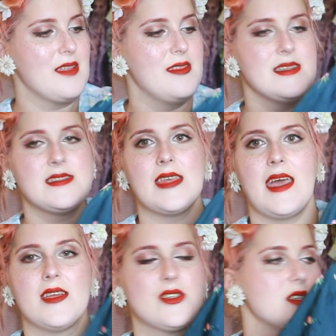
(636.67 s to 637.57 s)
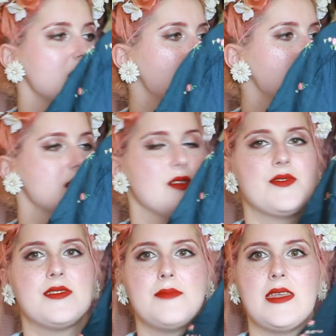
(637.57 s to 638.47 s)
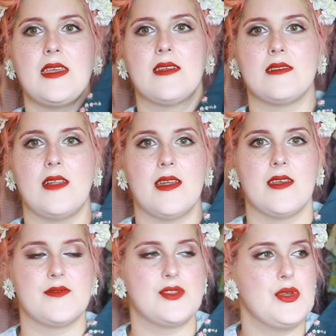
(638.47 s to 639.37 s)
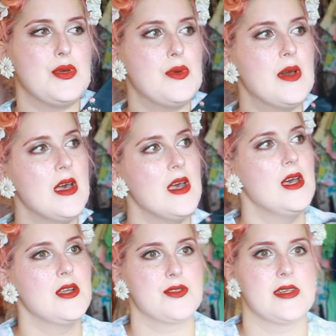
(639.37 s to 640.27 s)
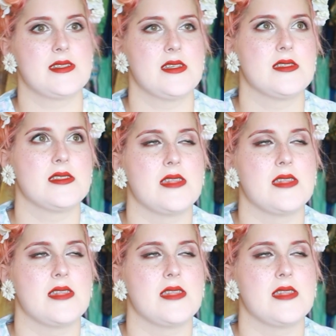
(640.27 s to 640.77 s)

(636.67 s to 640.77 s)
This actually was sold to me in a lot of two dresses